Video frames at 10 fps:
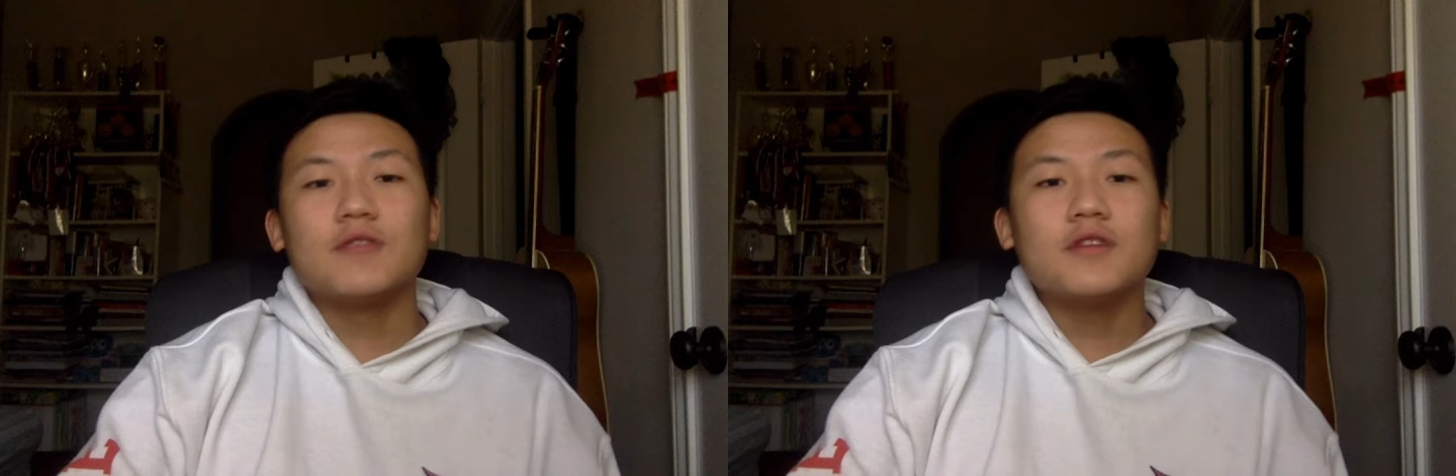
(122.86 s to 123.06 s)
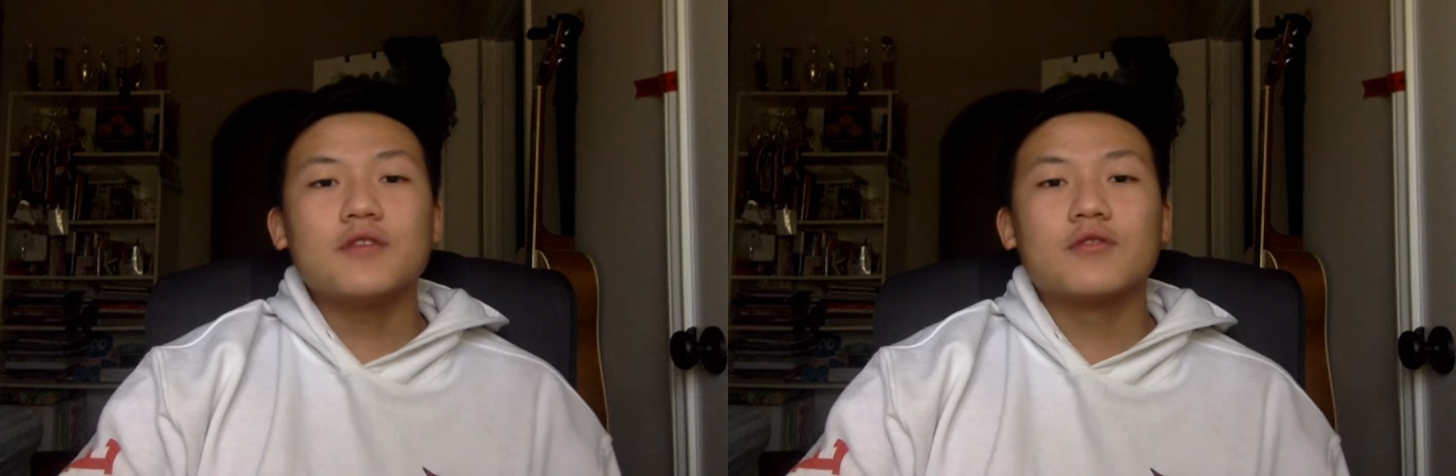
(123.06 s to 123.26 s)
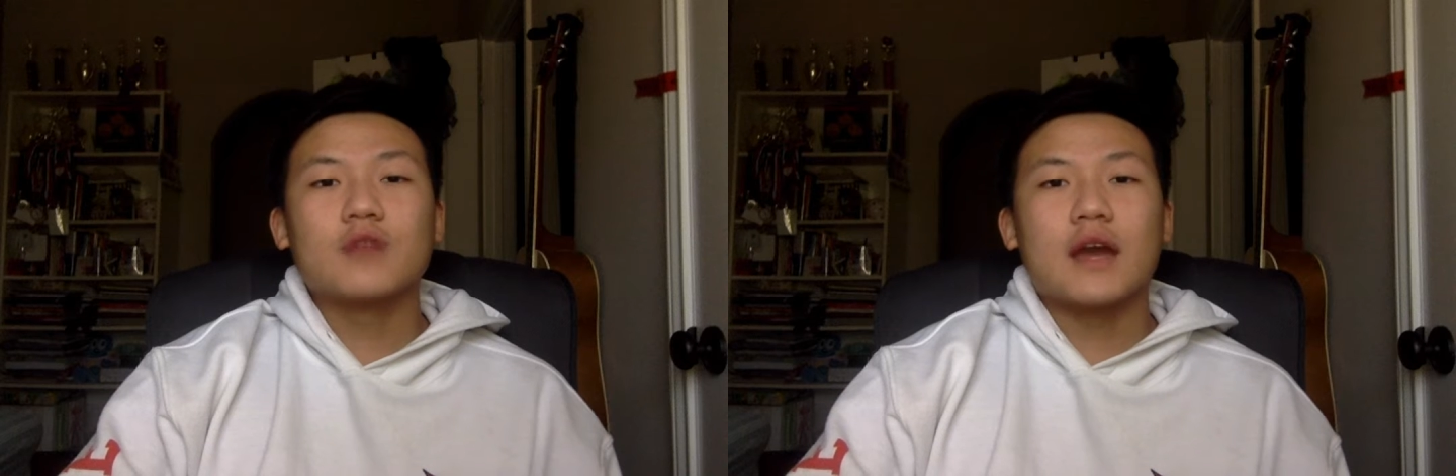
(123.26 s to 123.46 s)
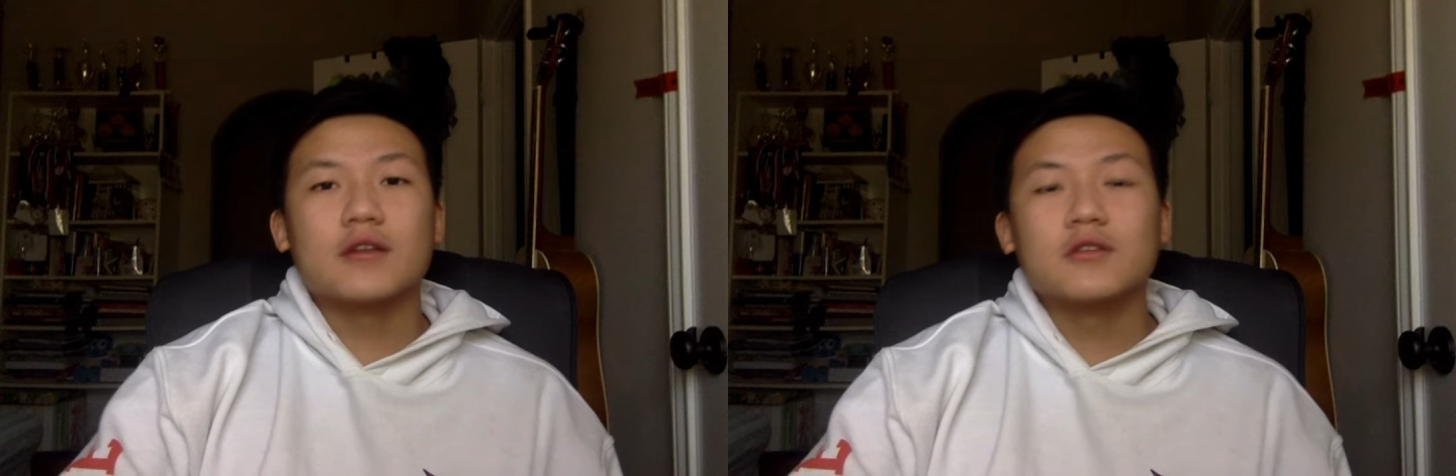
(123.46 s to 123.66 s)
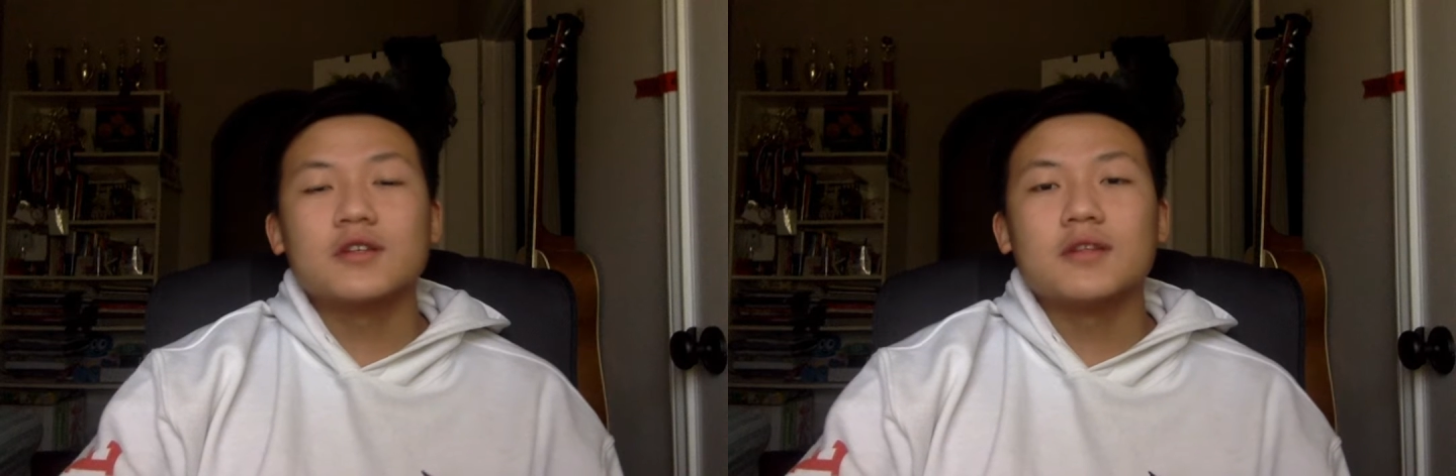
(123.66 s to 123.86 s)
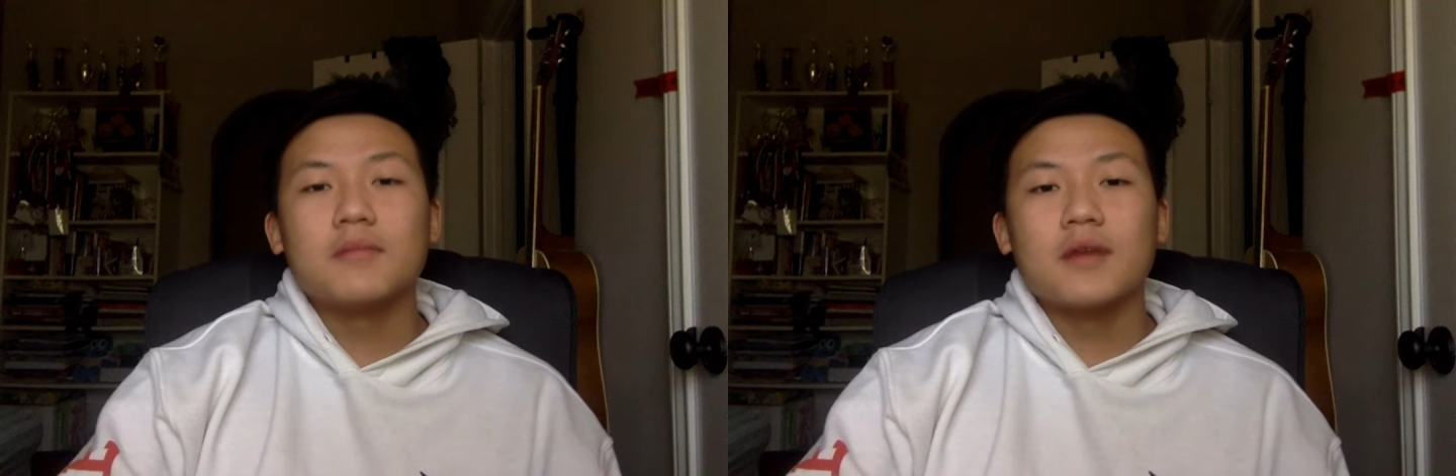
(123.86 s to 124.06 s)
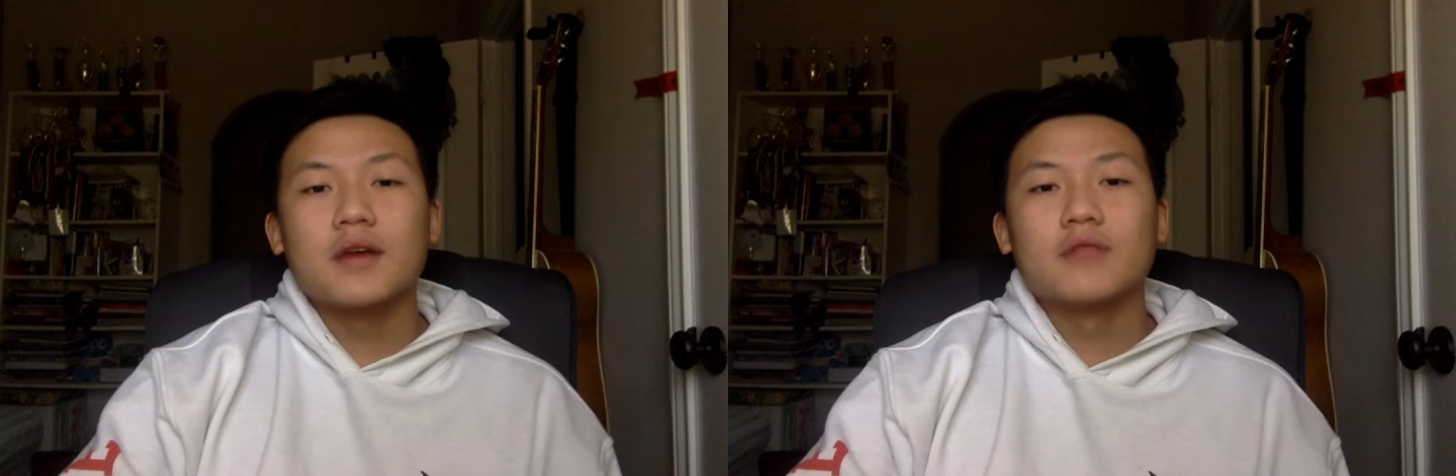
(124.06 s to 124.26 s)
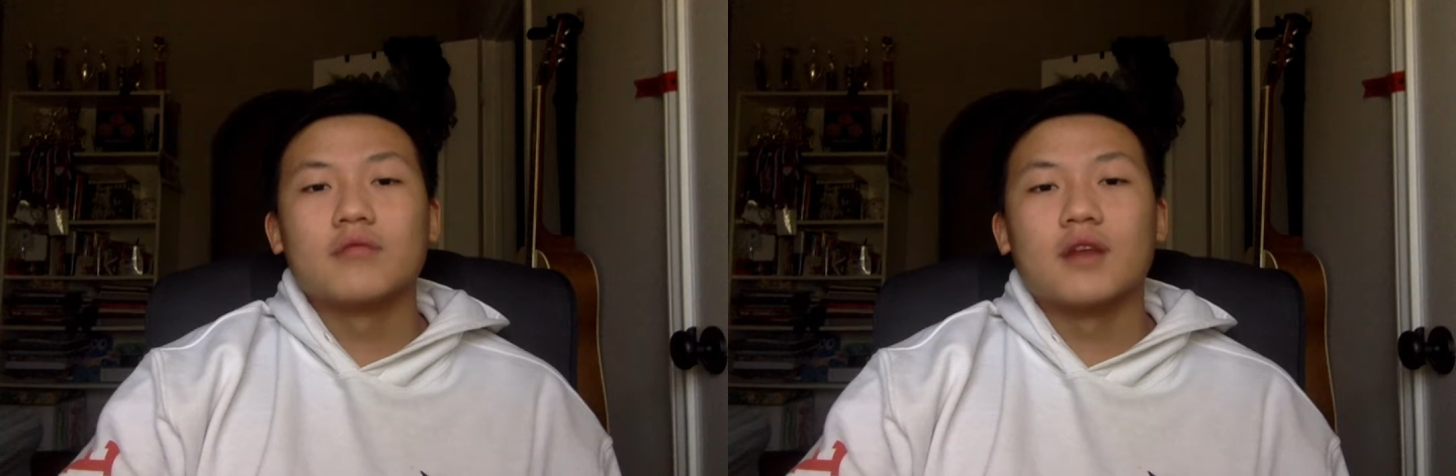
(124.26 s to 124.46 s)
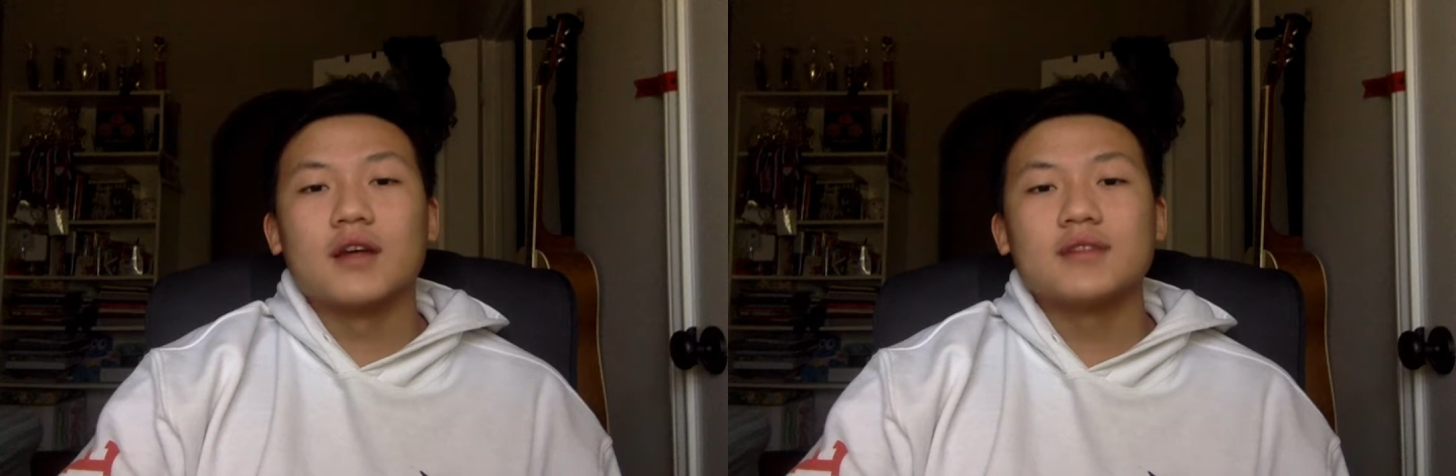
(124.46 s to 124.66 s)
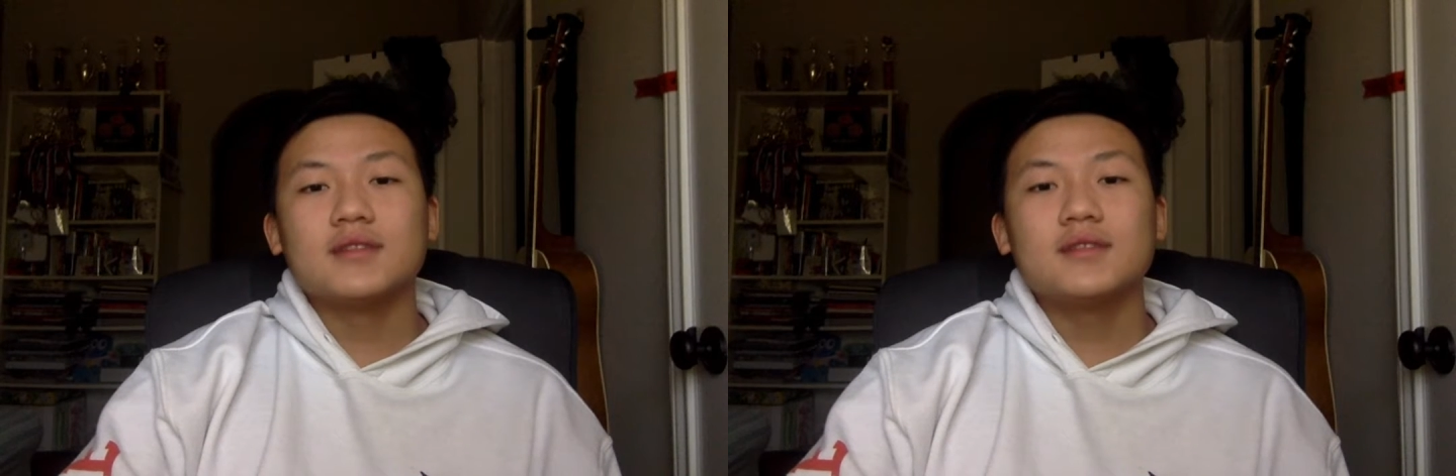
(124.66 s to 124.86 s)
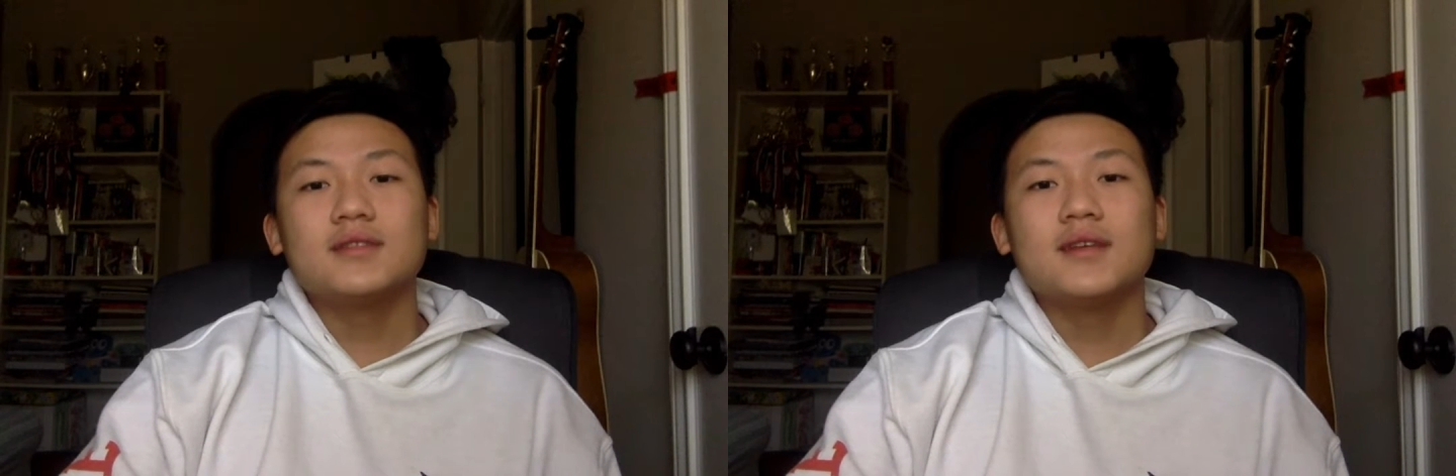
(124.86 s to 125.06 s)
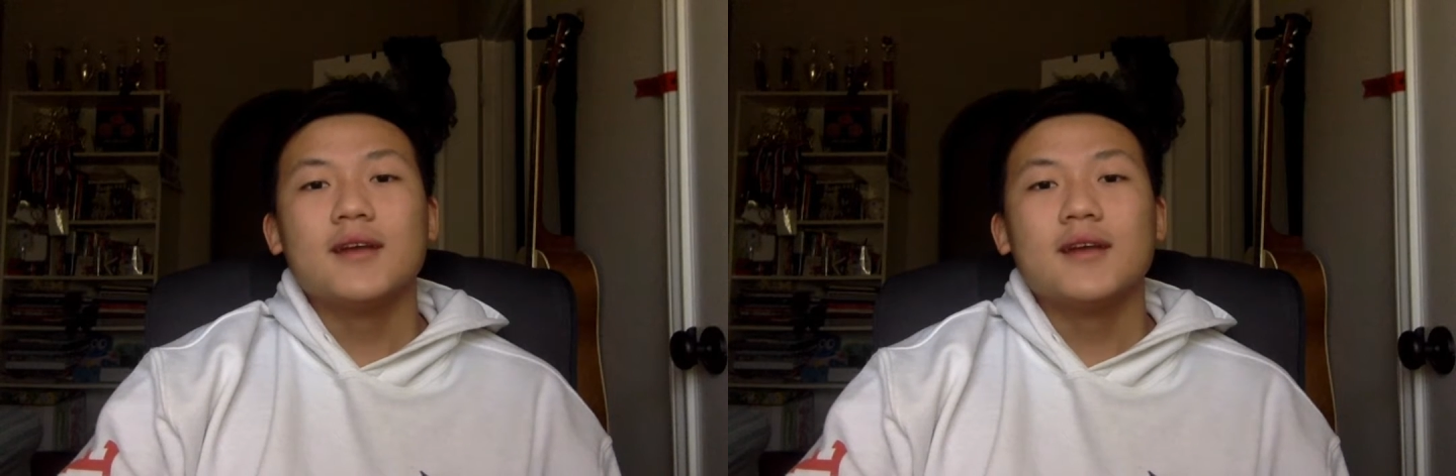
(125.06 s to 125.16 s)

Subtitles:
if aggregate demand rises,